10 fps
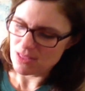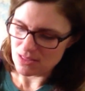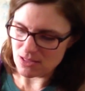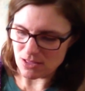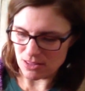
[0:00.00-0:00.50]

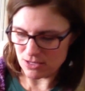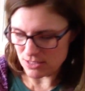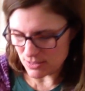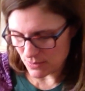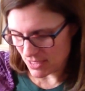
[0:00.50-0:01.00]

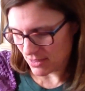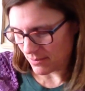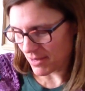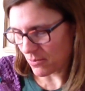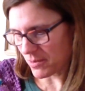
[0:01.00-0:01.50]
colors. Well, here,
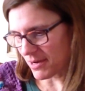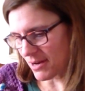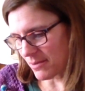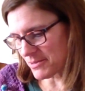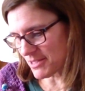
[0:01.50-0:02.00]
let me open
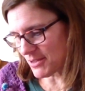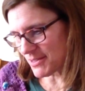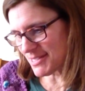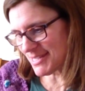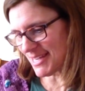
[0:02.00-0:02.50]
it up so you
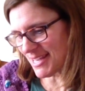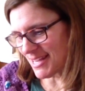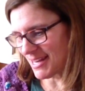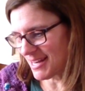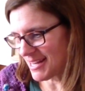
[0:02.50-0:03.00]
can see
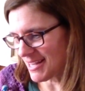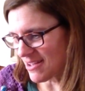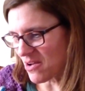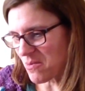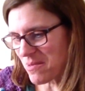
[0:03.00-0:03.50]
it.
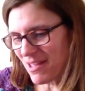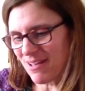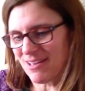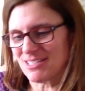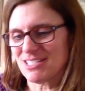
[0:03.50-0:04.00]
Oh my
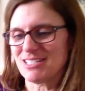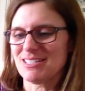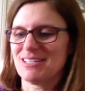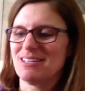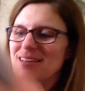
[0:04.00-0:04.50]
gosh.
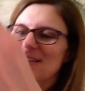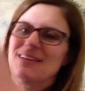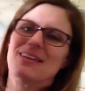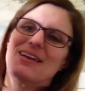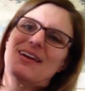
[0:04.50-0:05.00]

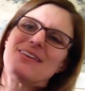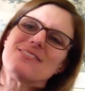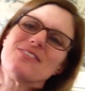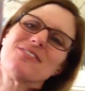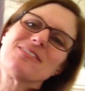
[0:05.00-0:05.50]
I don't
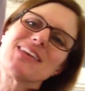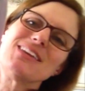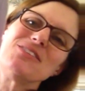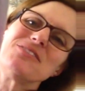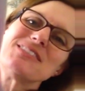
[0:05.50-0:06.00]
know,
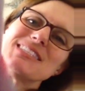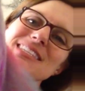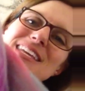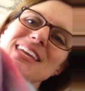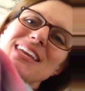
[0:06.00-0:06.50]
can you even
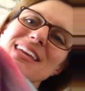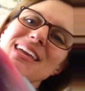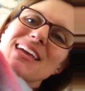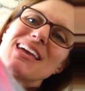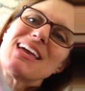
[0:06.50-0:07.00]
see?
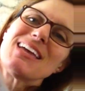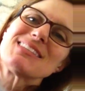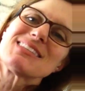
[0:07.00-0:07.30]
It's